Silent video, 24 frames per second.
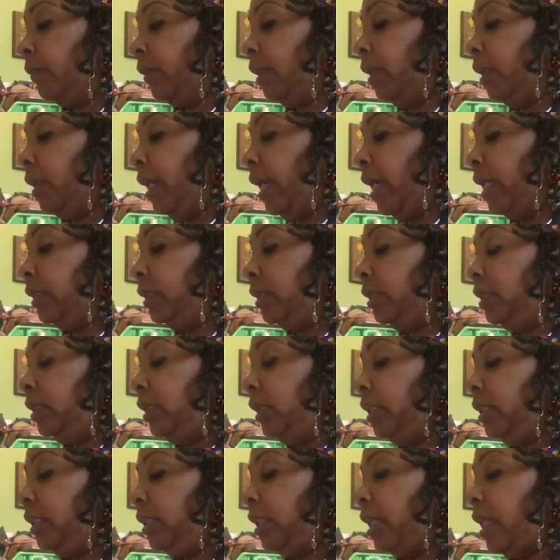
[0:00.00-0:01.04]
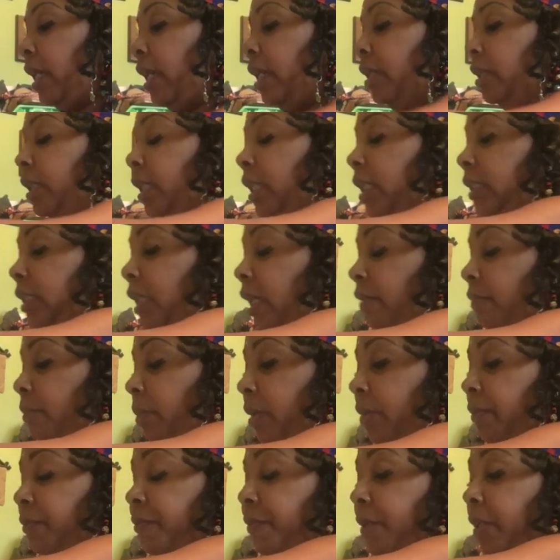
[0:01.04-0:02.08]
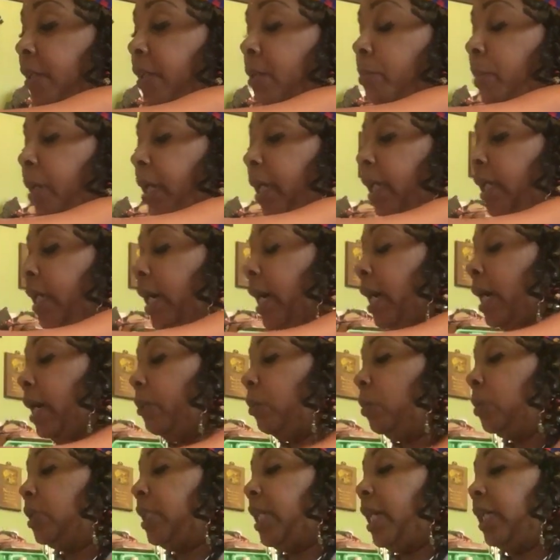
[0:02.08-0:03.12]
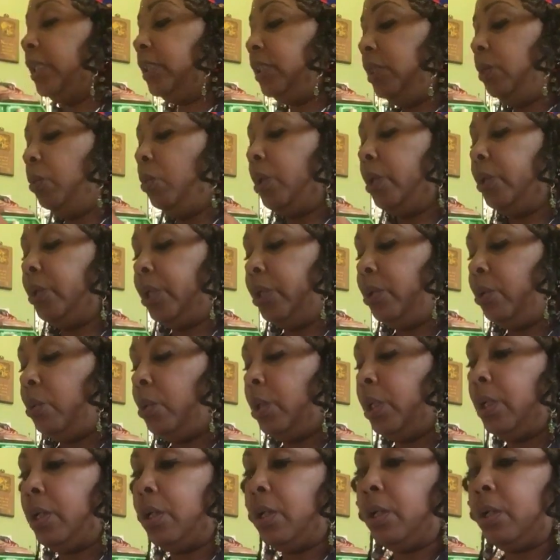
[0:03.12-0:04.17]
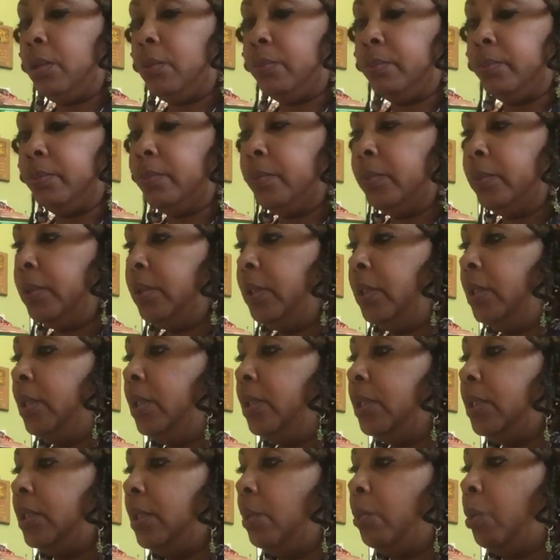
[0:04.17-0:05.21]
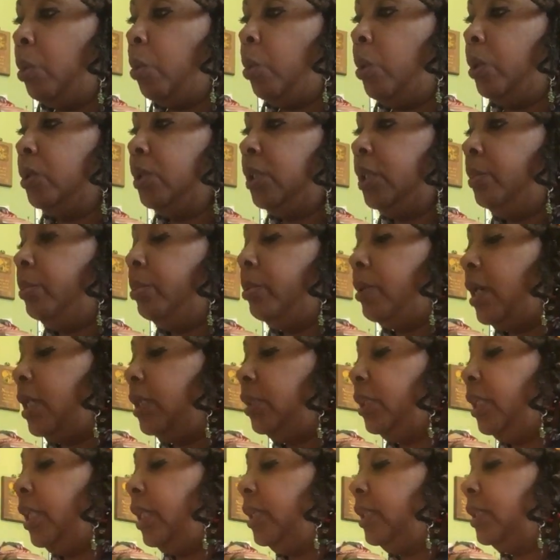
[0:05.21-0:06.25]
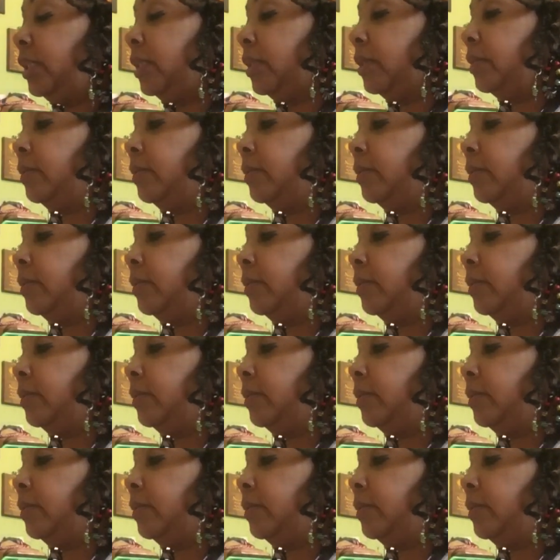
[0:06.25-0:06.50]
And actually, these have been fun to make. I was actually working on some quilting projects.